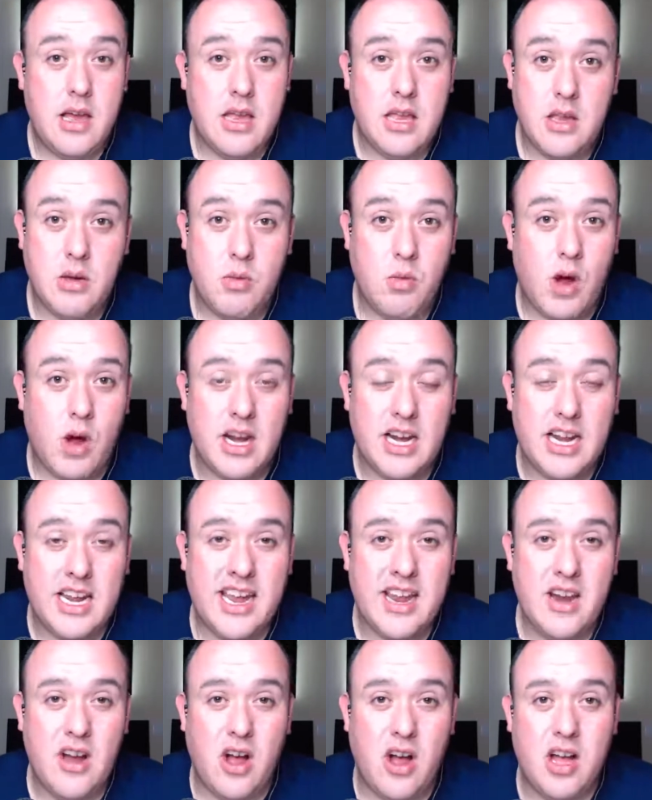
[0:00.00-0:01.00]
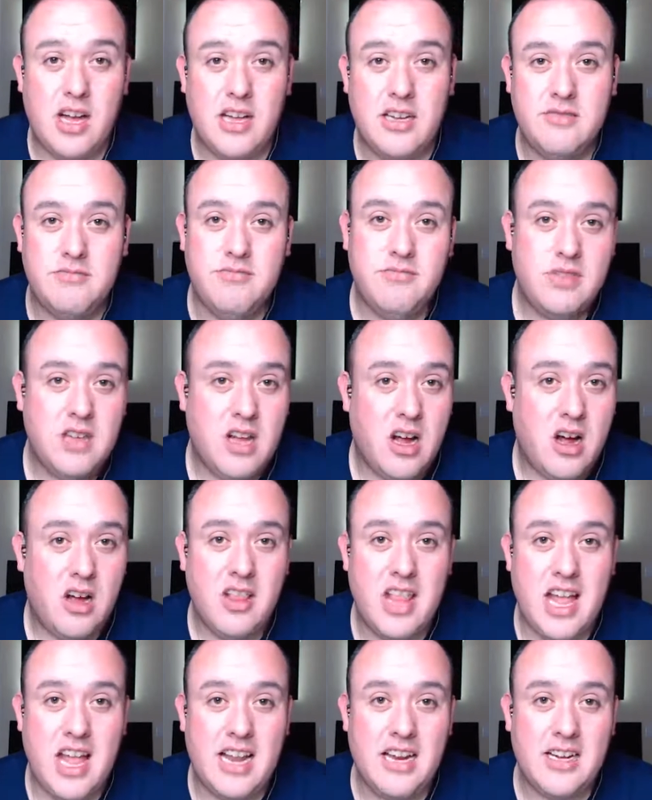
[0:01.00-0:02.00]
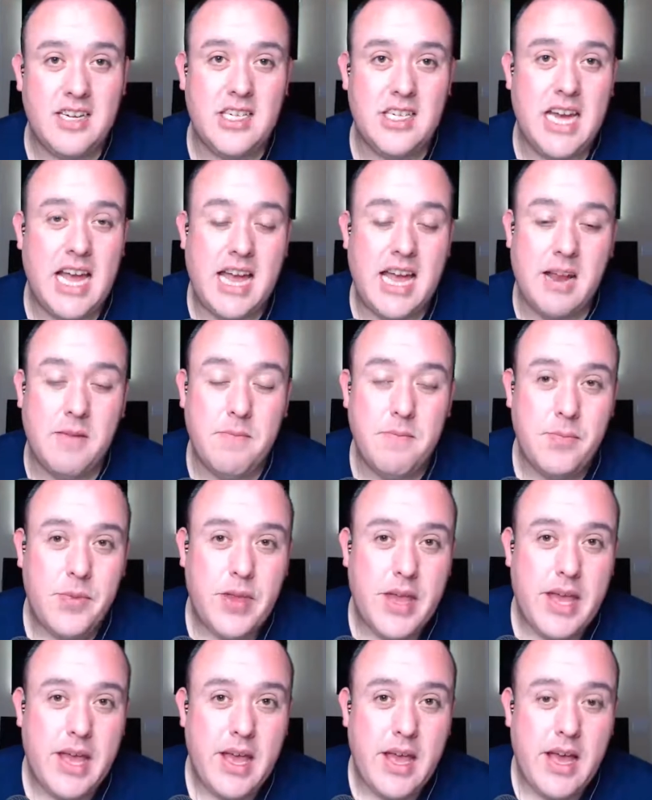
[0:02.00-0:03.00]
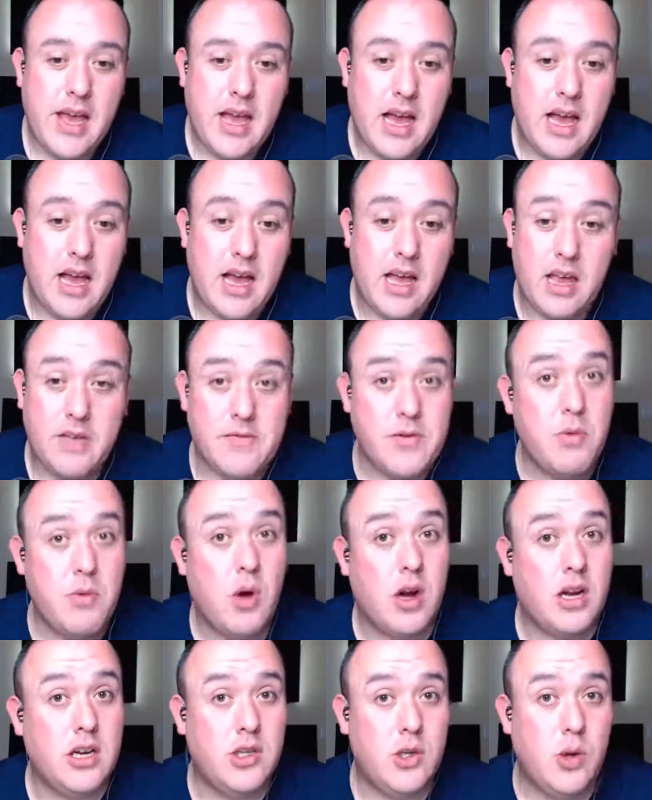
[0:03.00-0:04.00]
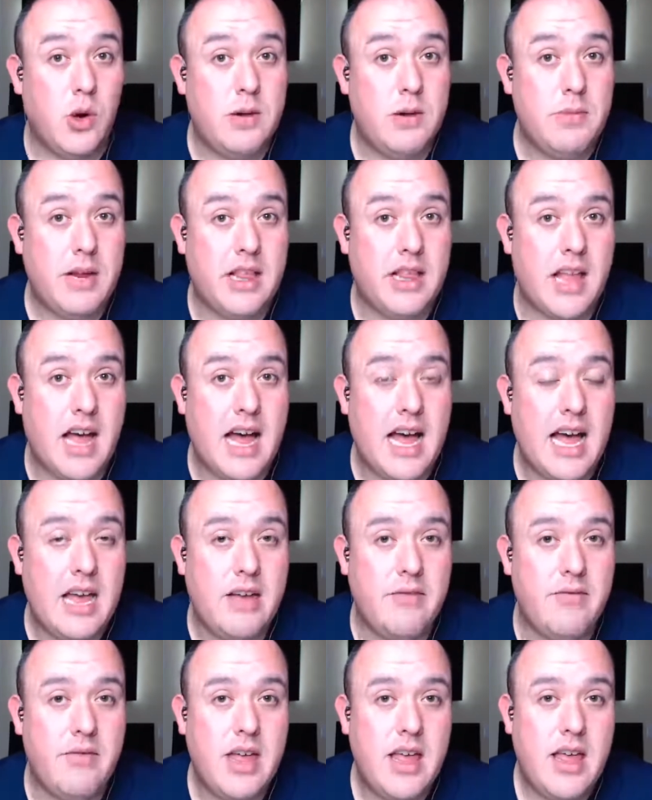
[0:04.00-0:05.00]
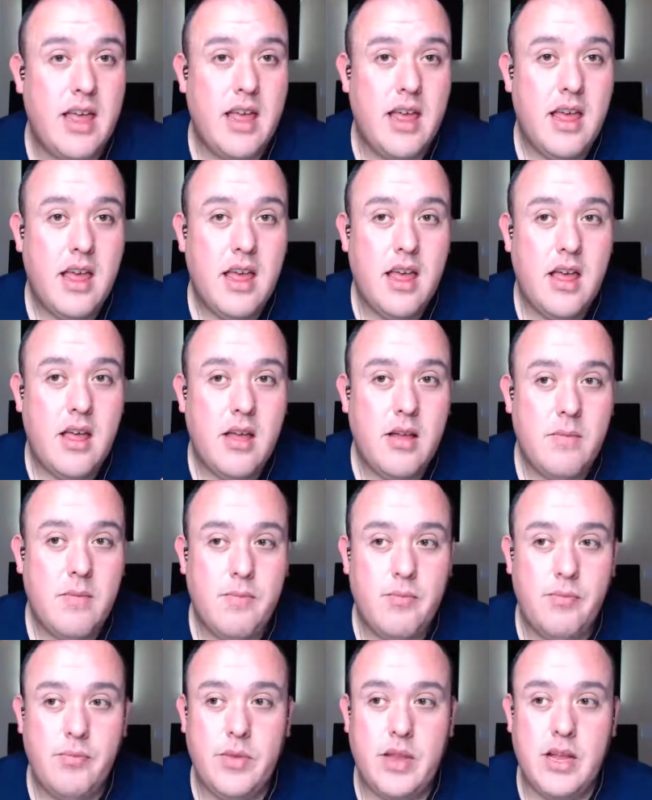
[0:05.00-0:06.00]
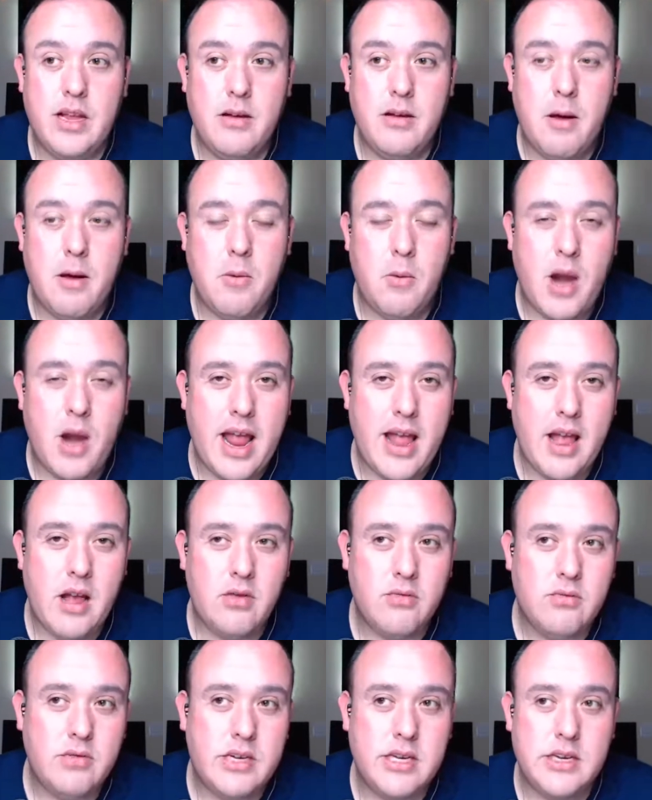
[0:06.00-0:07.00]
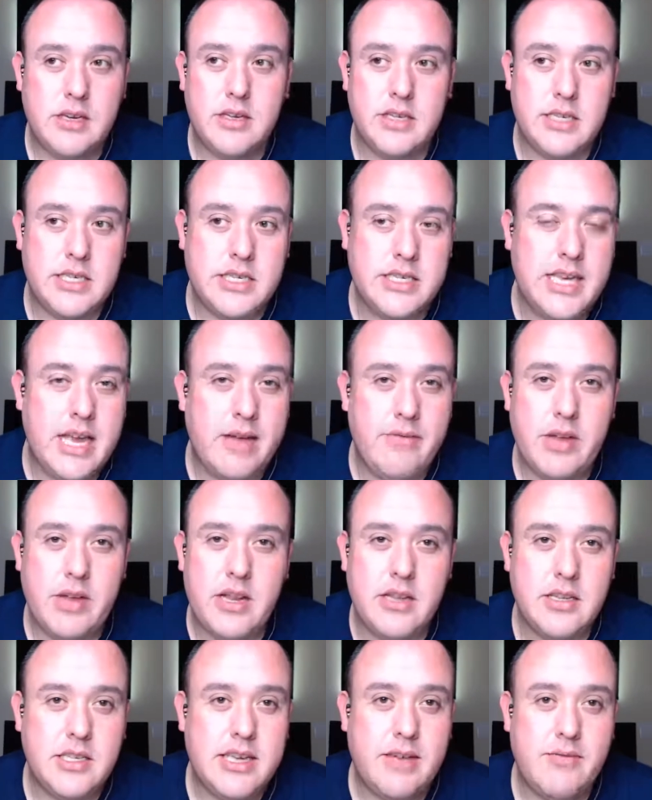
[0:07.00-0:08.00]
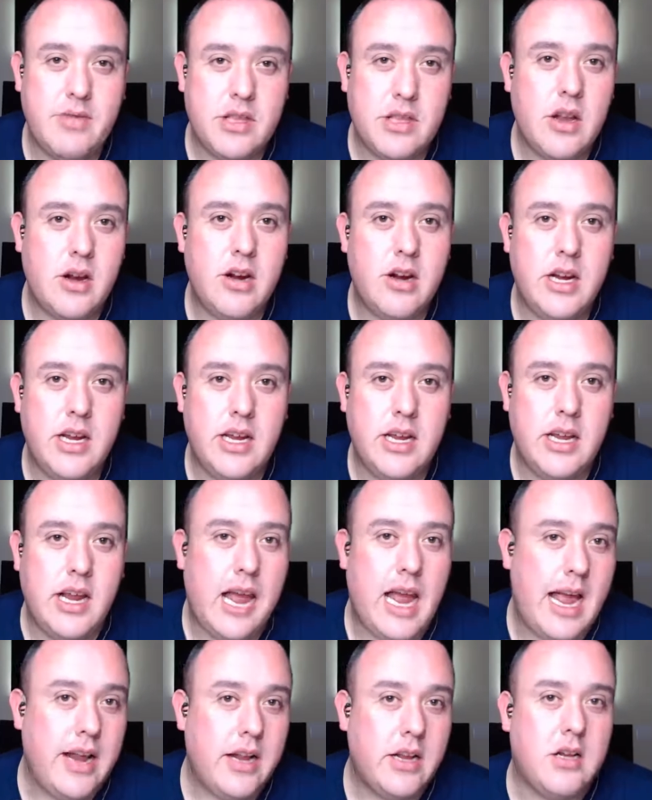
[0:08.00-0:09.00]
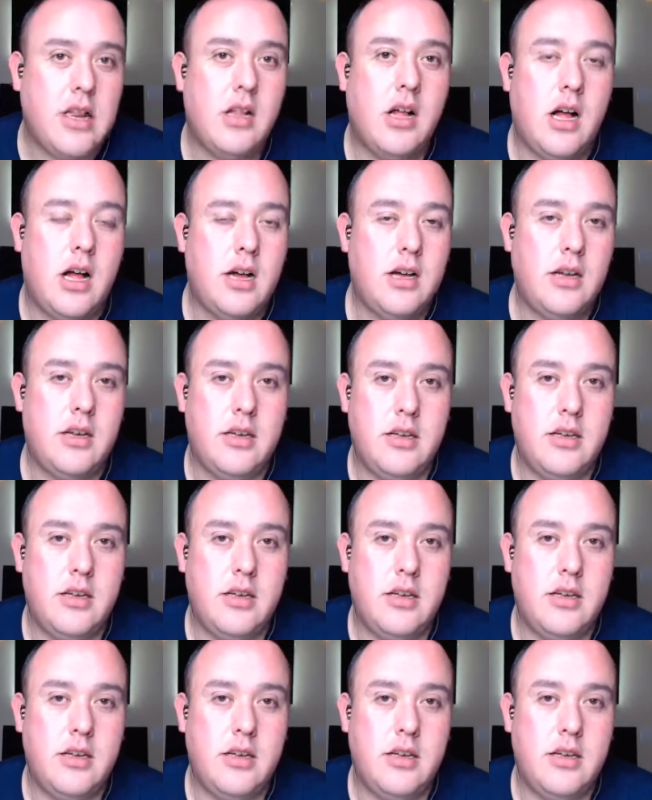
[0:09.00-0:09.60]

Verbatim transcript: you want to get on online and chat. Uh, if you want to join me live around 7, 7.30, 8 o'clock